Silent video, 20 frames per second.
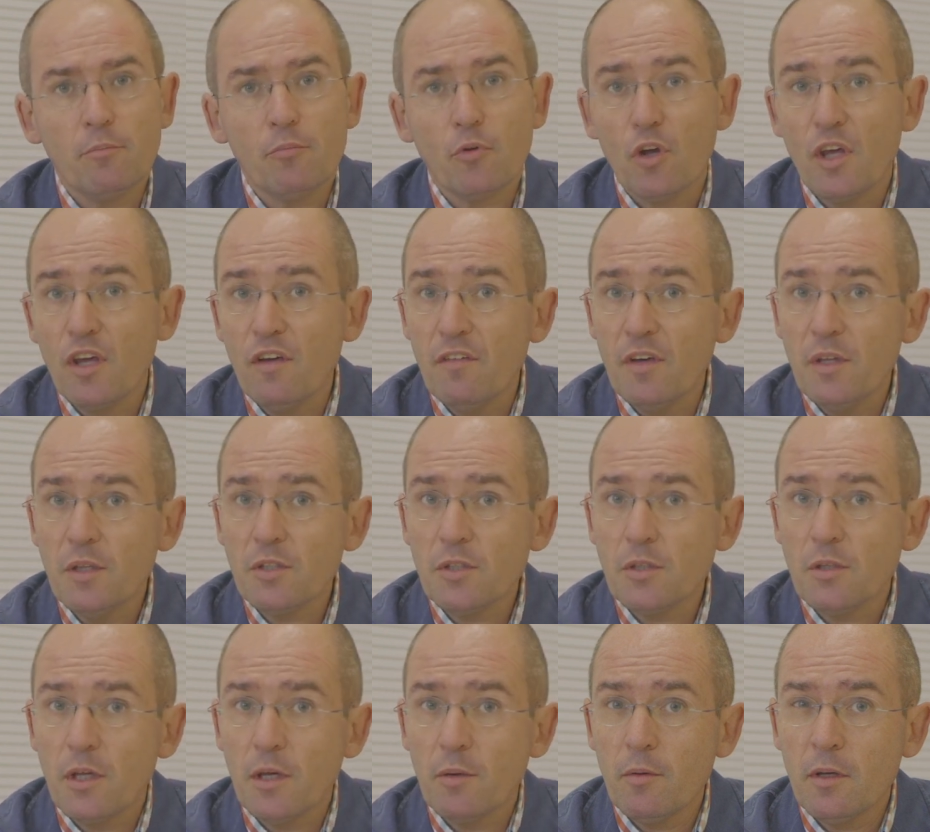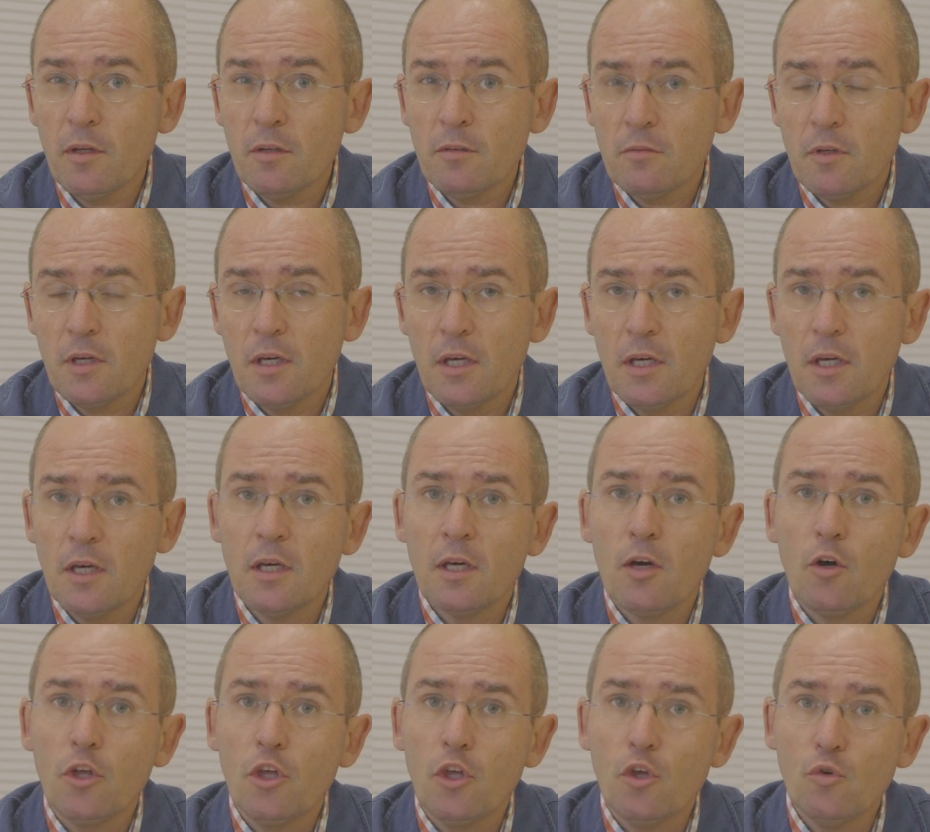prohibits the
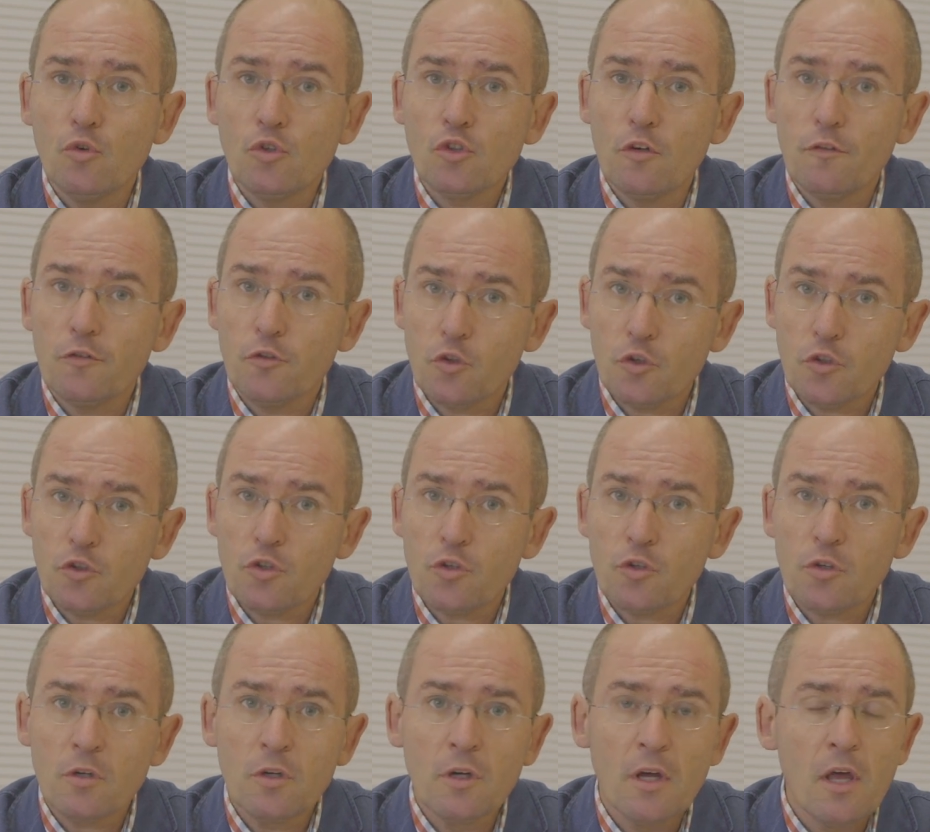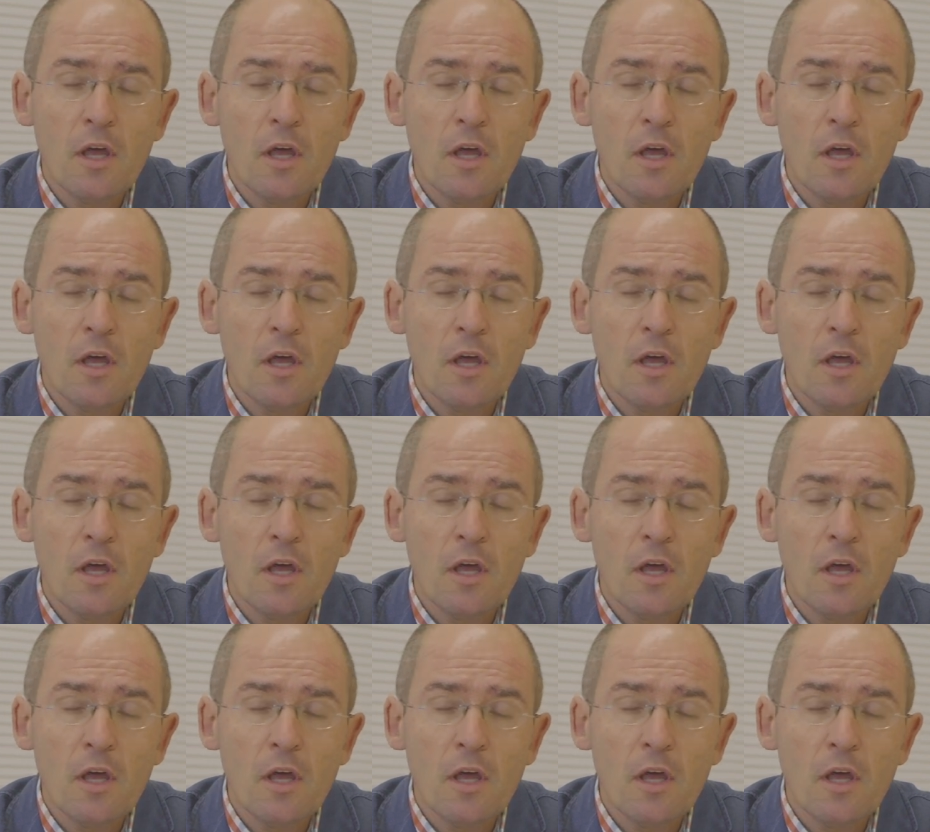use of torture.